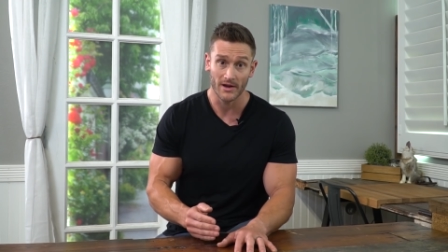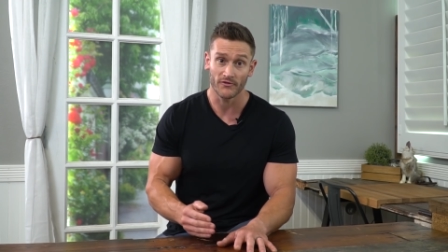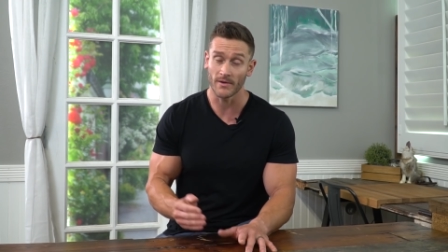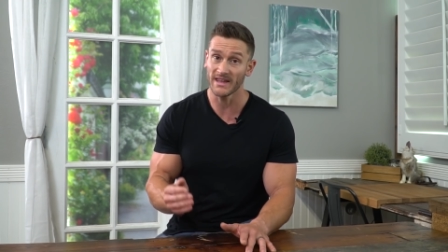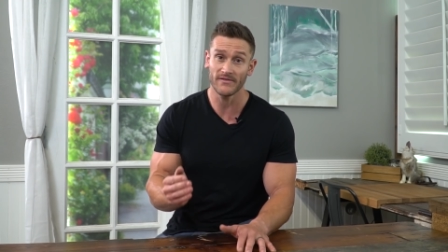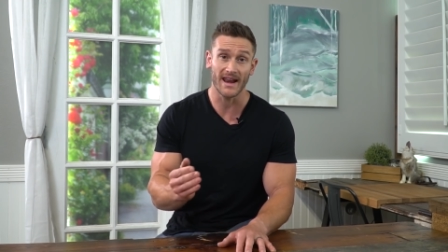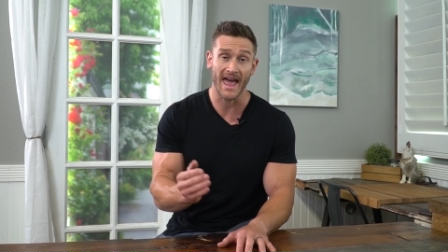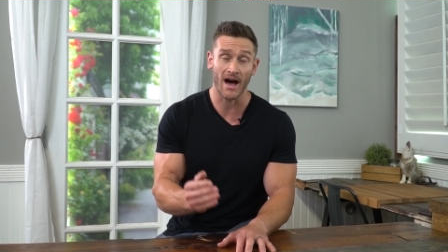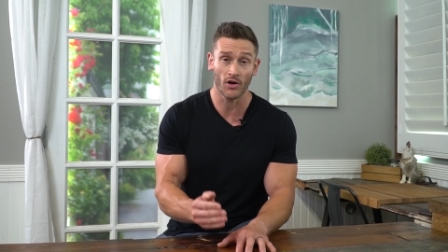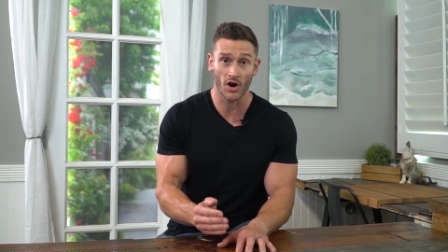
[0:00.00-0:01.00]
from even
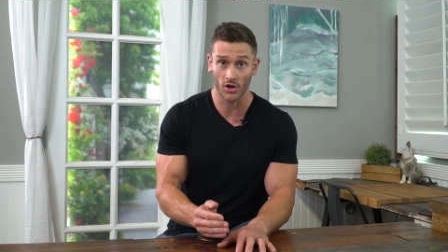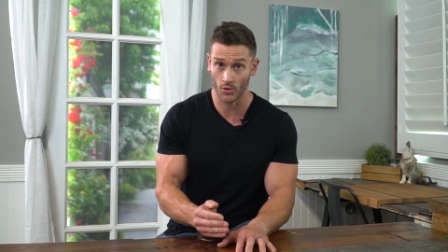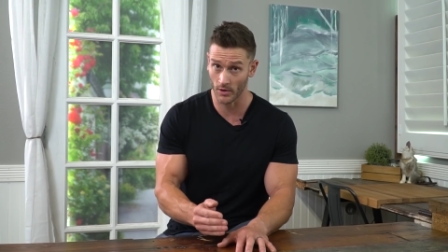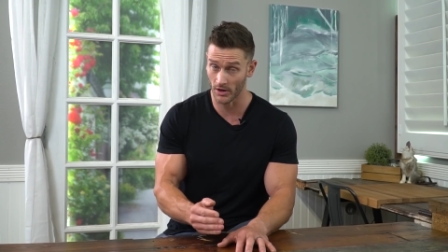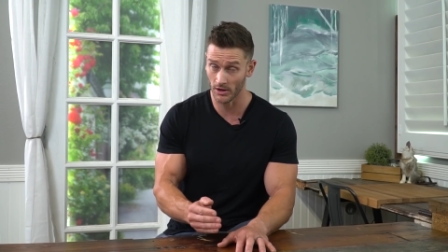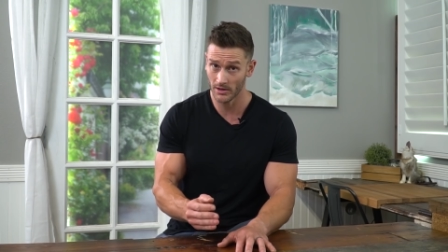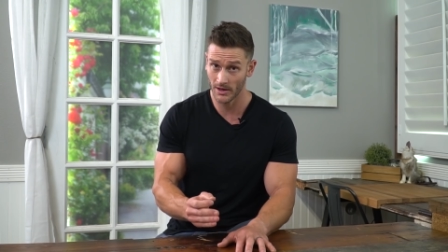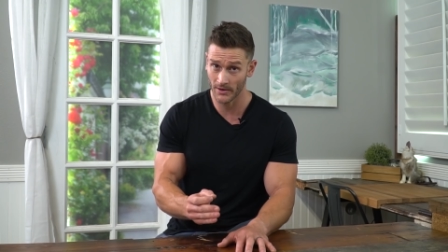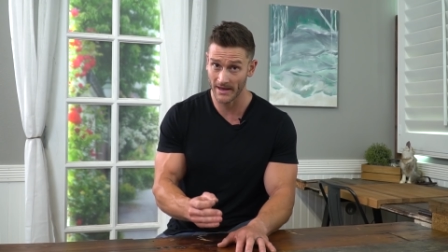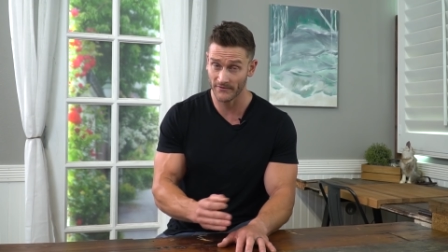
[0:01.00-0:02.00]
algal oil,
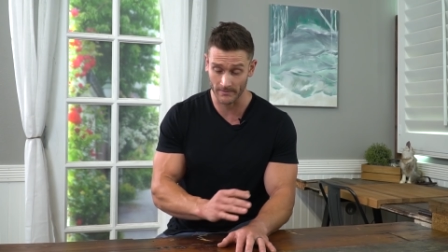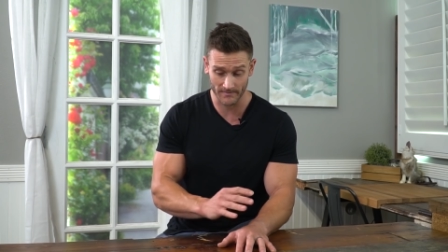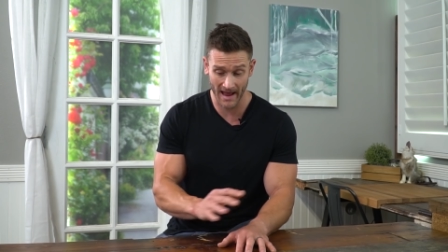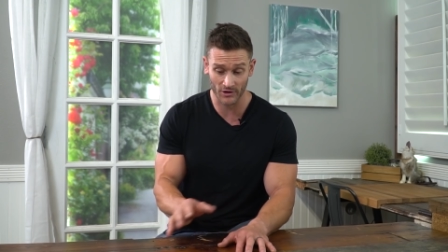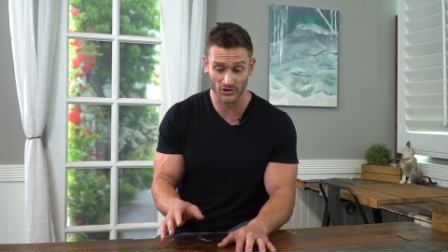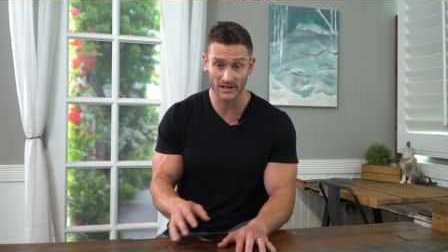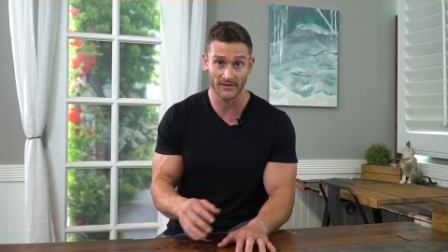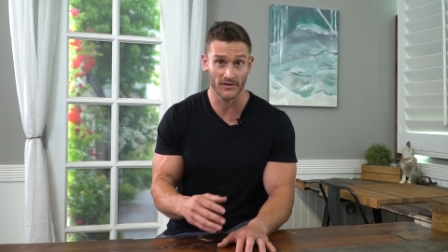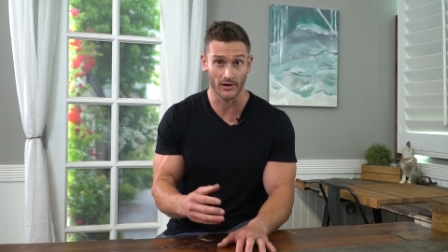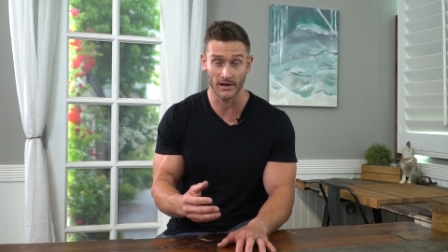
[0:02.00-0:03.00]
okay, from algae
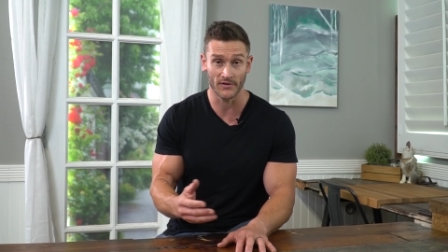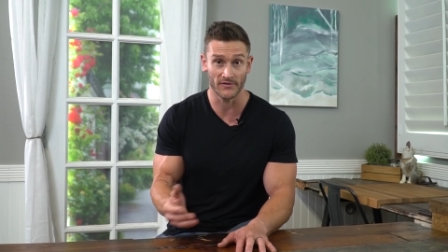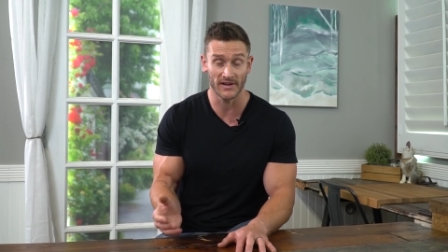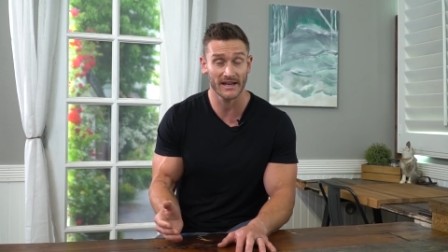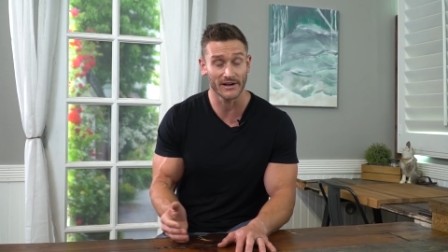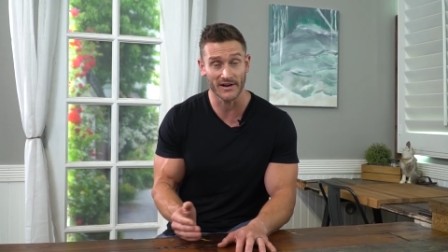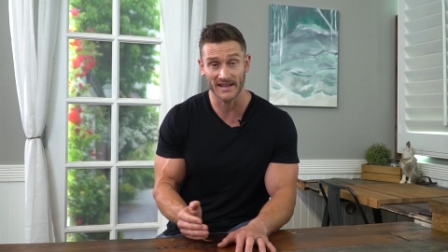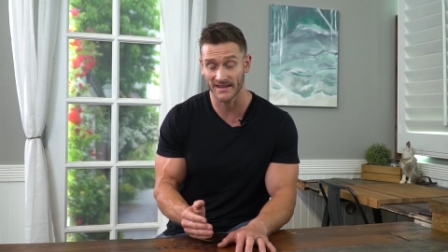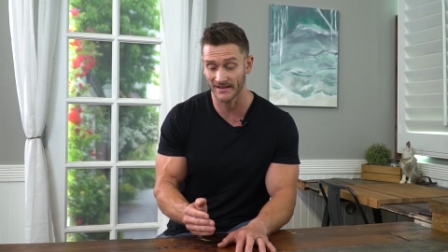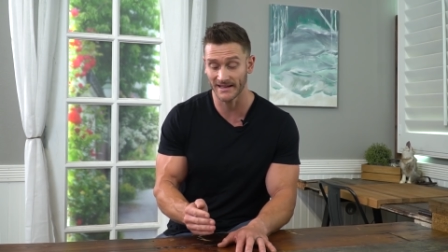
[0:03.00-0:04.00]
if you're, if you're vegan or
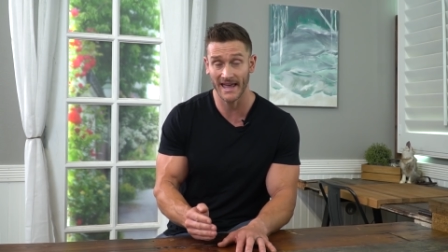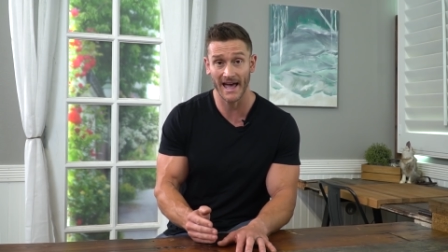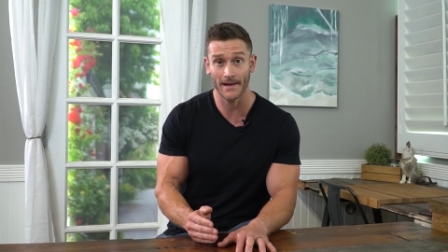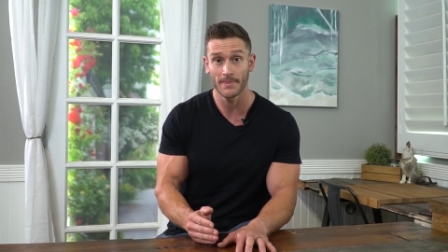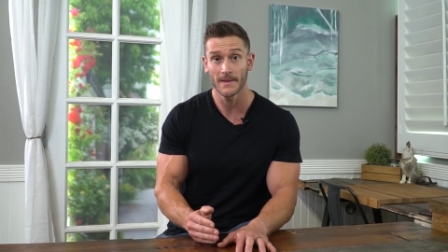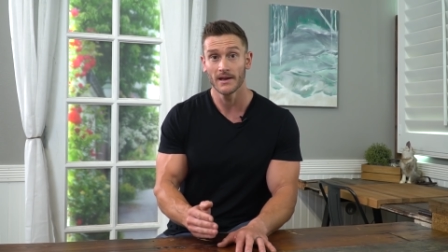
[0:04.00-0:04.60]
anything like that.